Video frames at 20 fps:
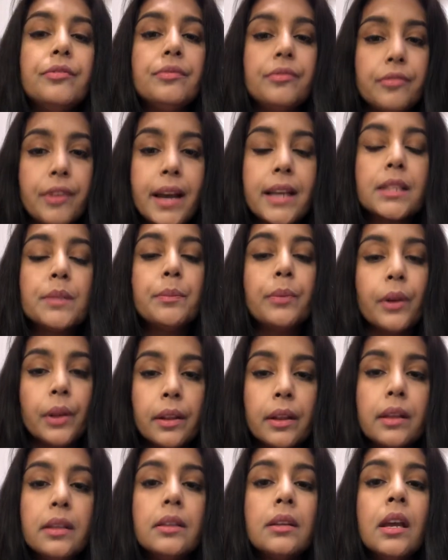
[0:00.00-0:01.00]
fast
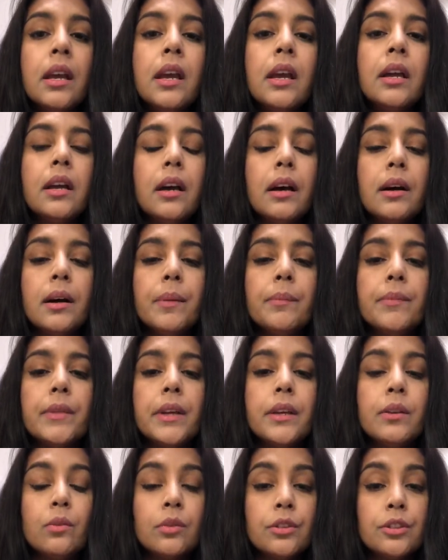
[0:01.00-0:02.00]
breathing um,
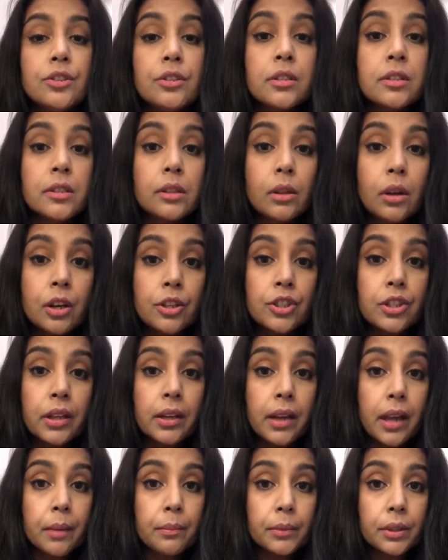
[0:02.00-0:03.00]
in order to dislodge
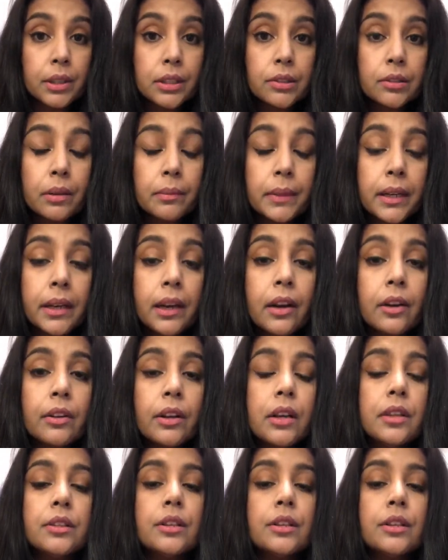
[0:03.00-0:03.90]
that embolus from that area.